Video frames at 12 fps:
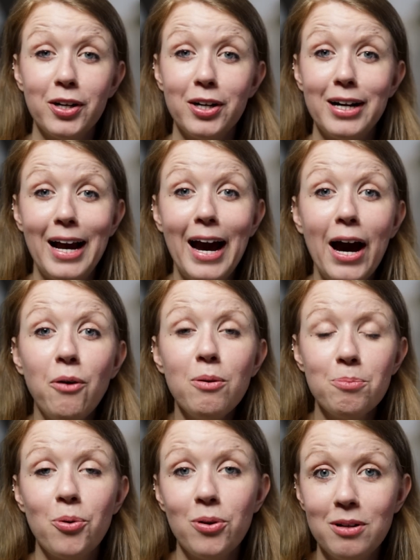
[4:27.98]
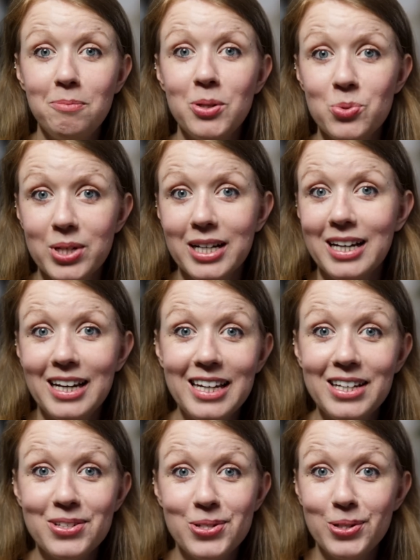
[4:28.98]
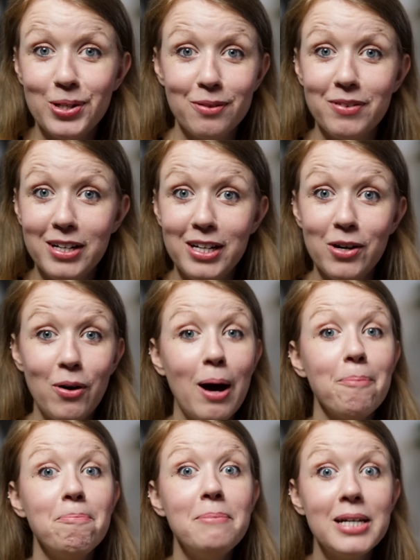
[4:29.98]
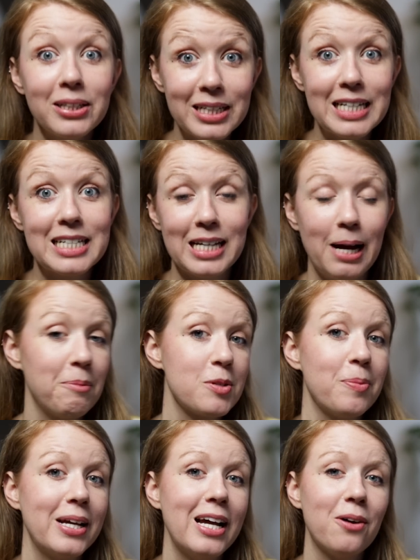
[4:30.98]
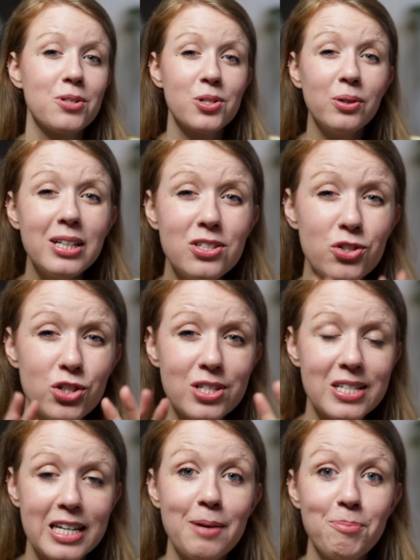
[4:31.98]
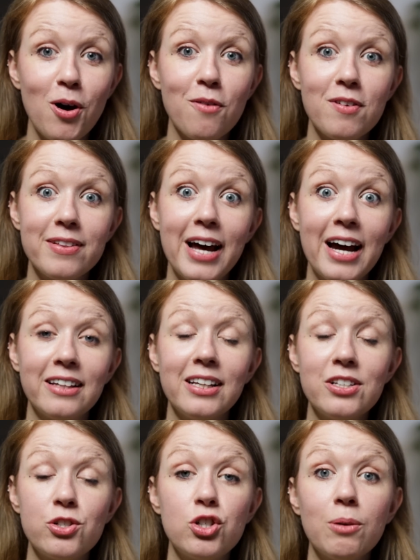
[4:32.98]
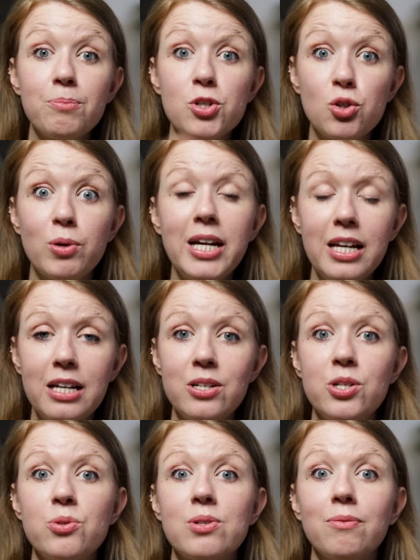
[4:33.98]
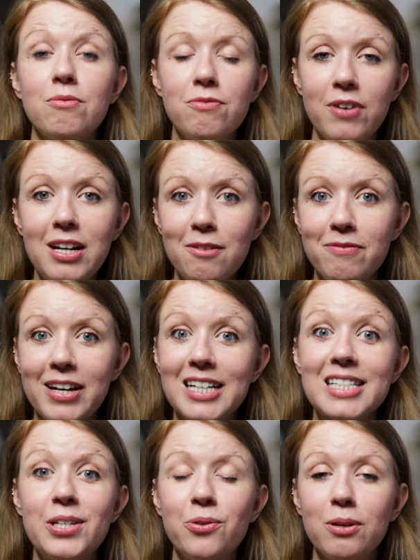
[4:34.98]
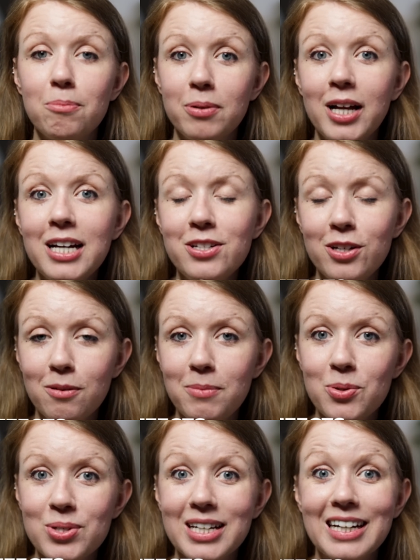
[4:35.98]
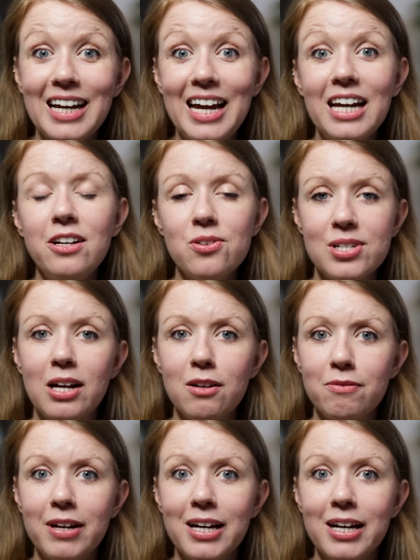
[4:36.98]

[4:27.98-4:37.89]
heard how important music is to your video a million times by now. So let's just skip over that and let's jump straight into some fun effects that you can apply to your music and your sound